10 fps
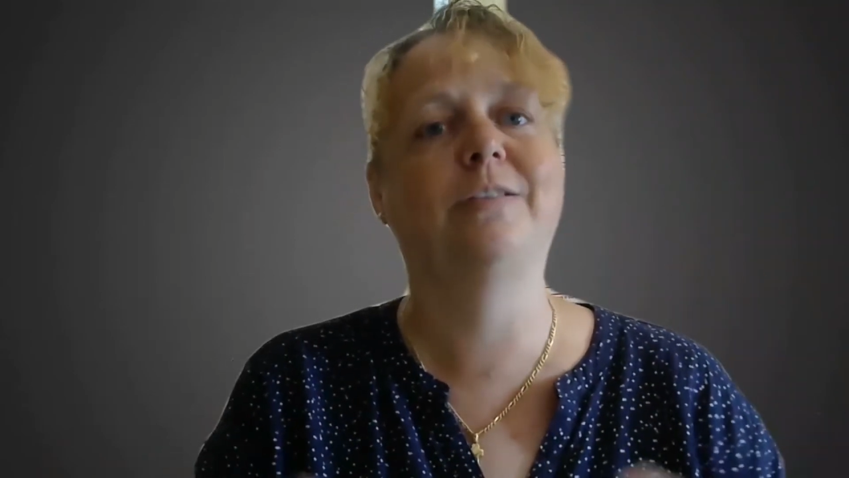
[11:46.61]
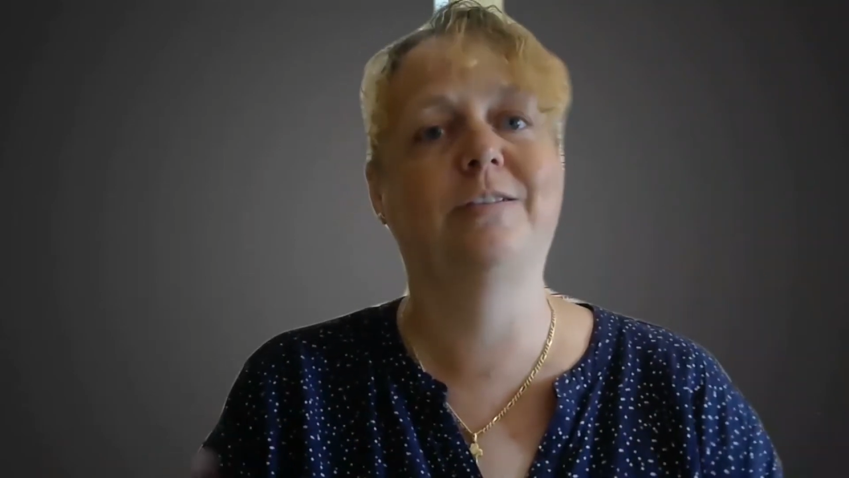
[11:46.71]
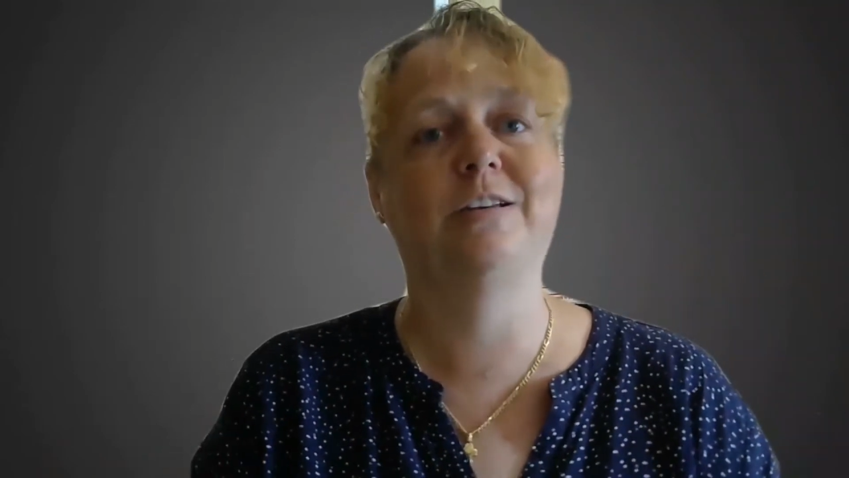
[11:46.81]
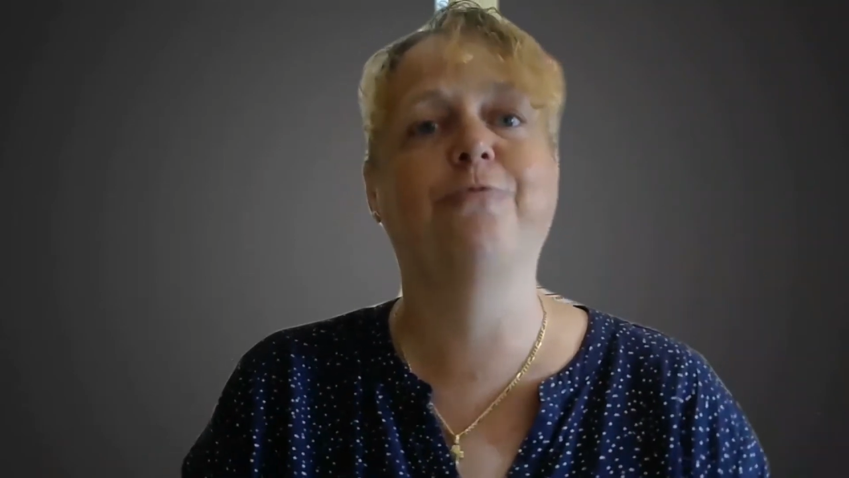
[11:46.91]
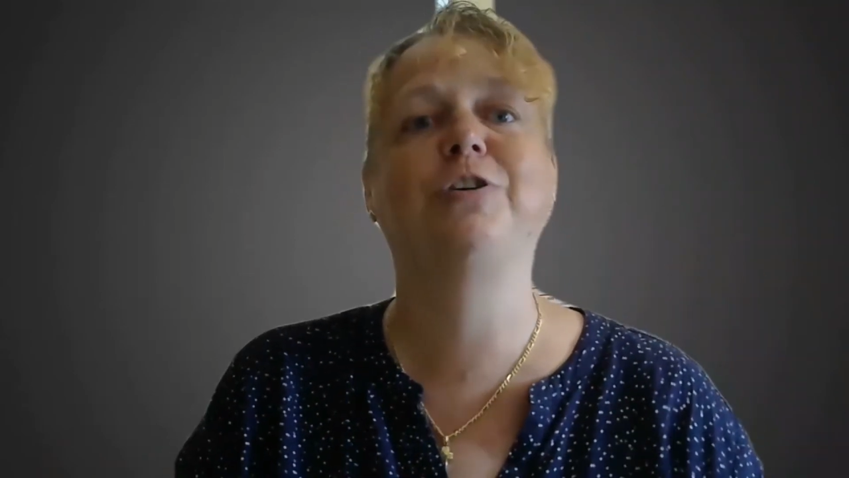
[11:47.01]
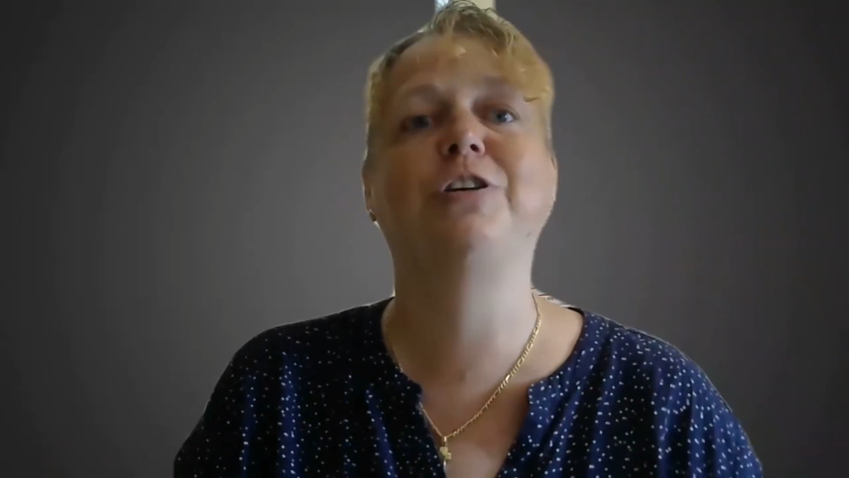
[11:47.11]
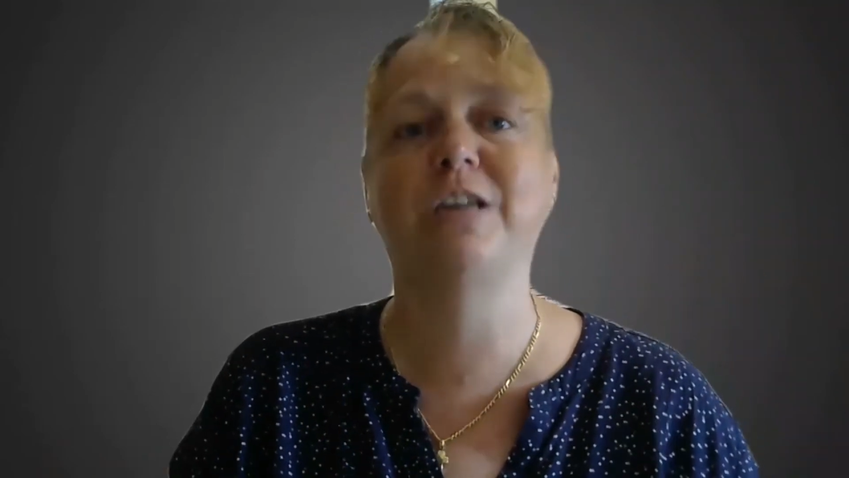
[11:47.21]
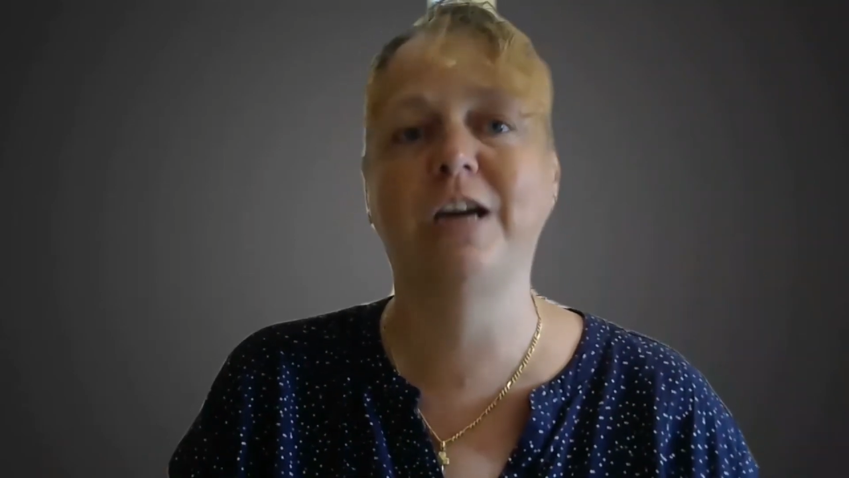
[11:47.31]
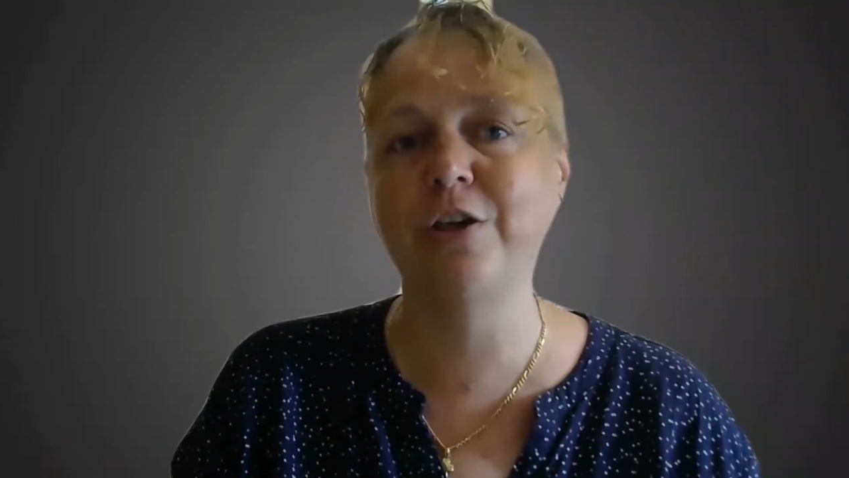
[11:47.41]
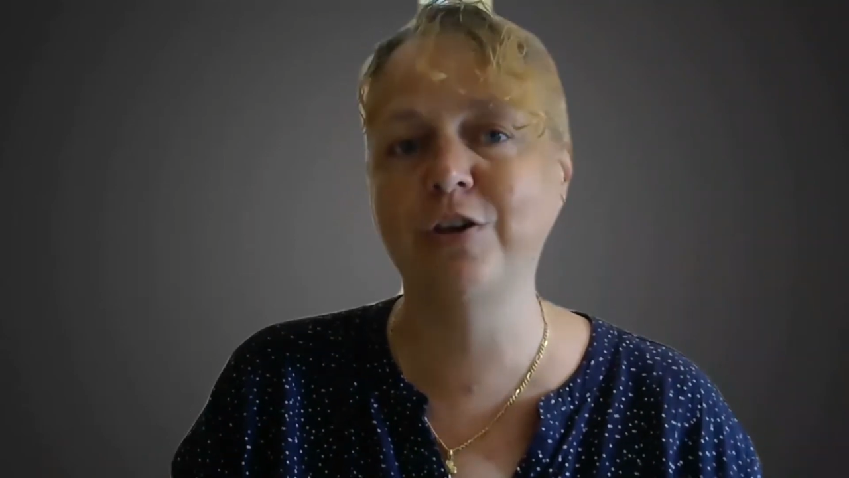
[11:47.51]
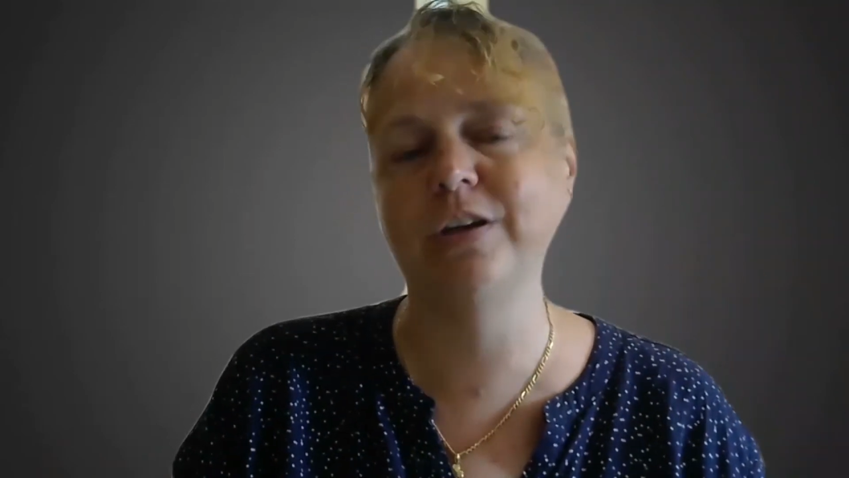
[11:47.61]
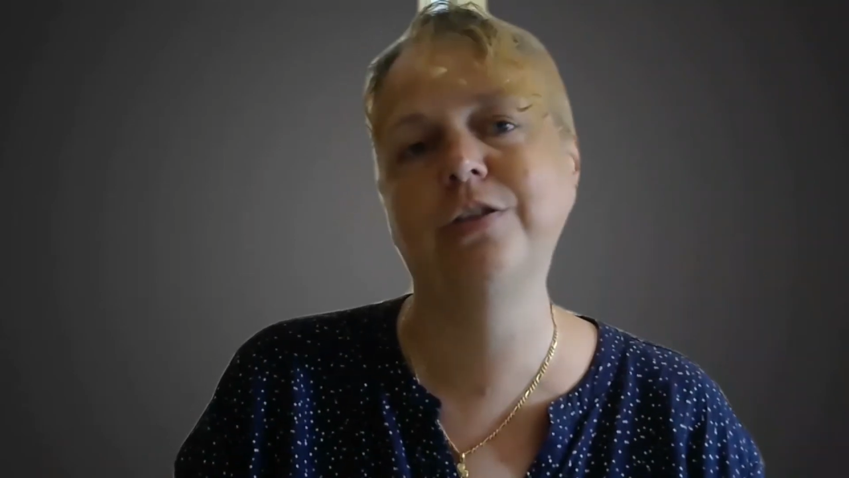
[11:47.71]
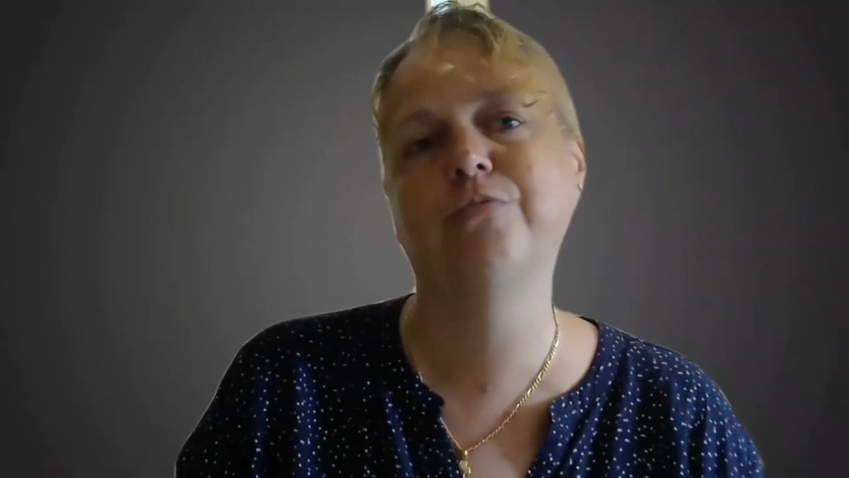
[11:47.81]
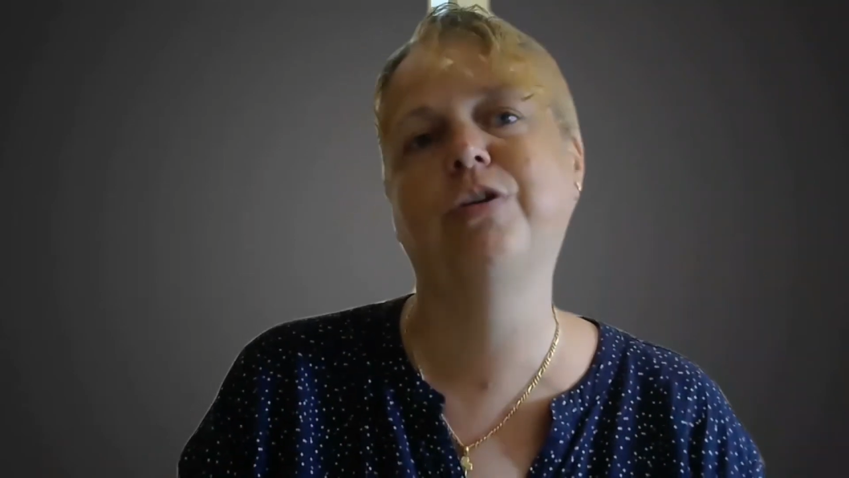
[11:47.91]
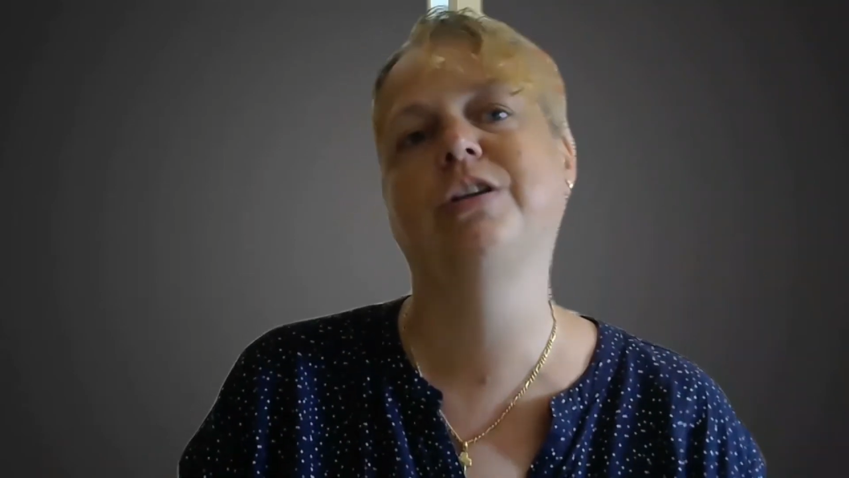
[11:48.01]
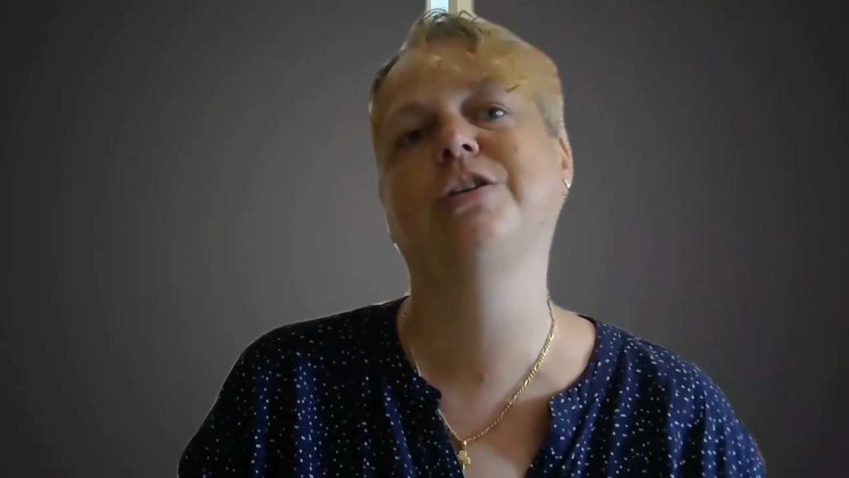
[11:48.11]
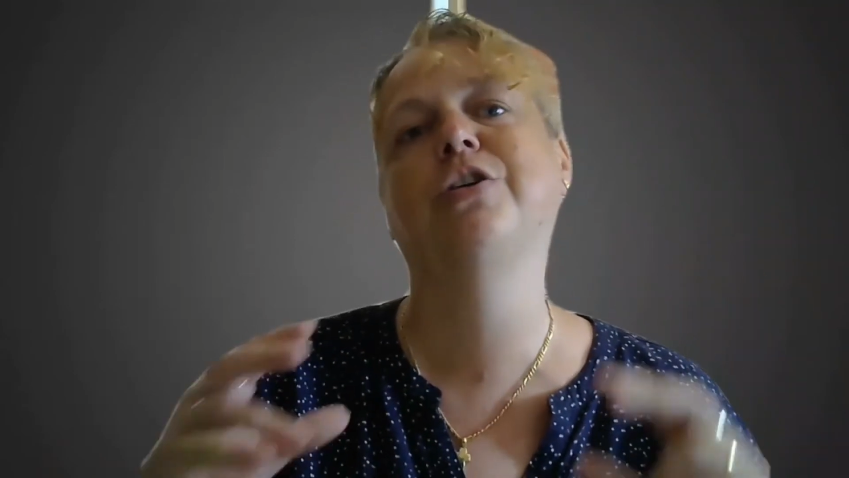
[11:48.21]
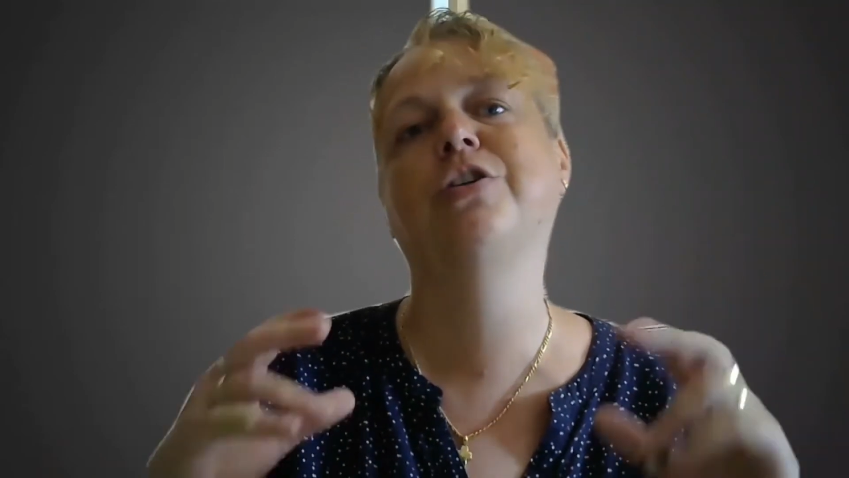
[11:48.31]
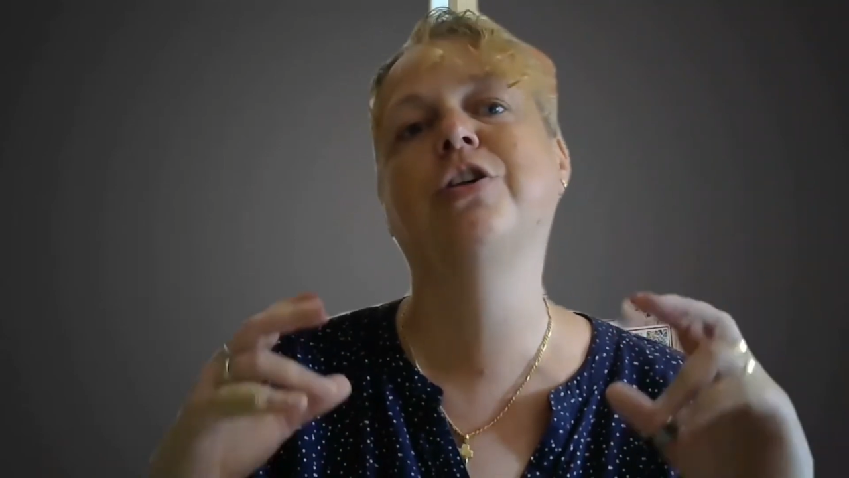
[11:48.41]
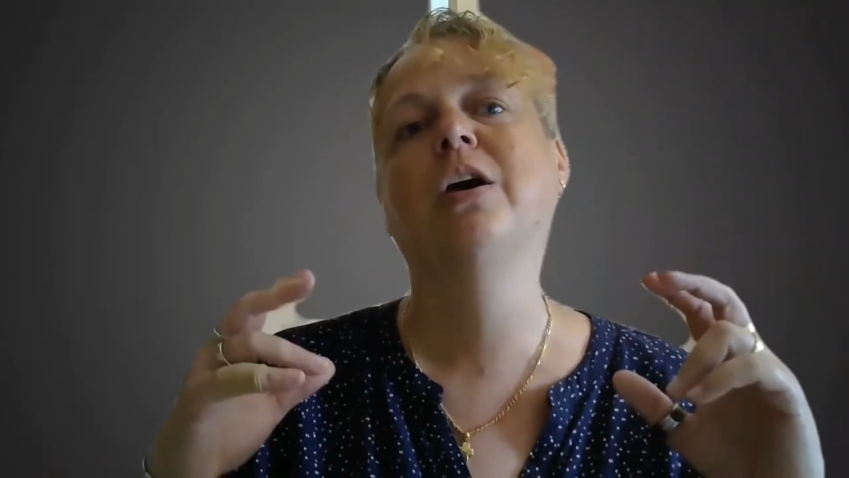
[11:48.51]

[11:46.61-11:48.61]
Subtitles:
the different stages in the research,